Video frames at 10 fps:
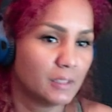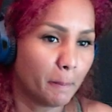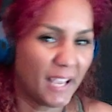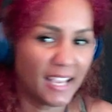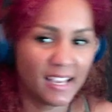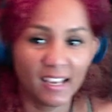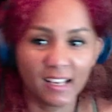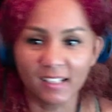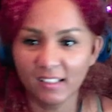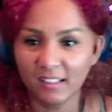Man,
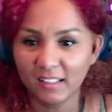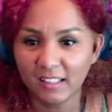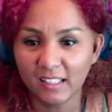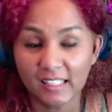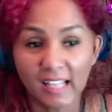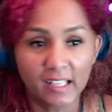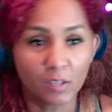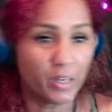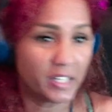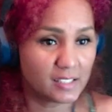like
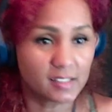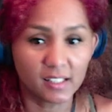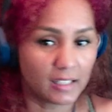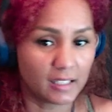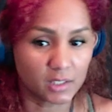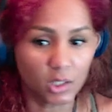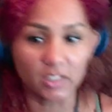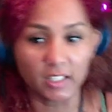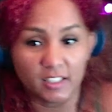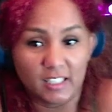when I sing that song,
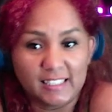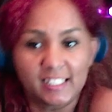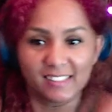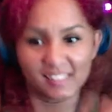I think,